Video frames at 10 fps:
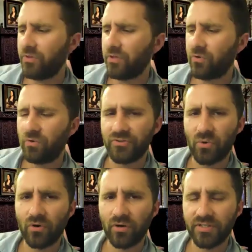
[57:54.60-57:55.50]
with the whole
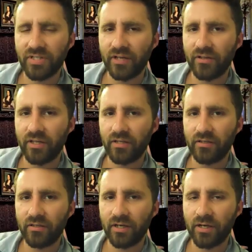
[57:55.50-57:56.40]
door is that
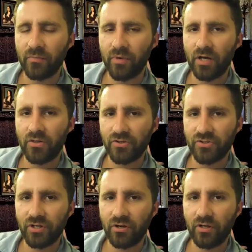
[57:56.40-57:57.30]
other
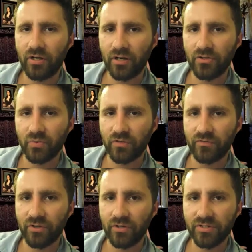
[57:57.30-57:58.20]
security guards would
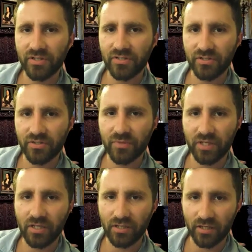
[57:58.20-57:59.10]
have noticed this is
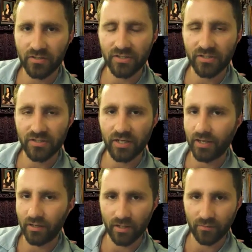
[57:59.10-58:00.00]
something he does and said,
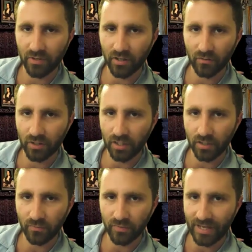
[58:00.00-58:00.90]
"Hey,
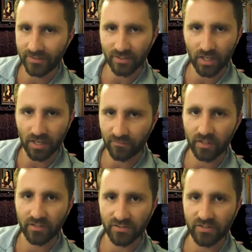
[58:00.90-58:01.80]
bro, that's gotta
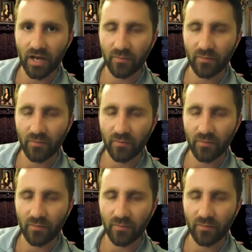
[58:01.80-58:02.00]
fucking stop."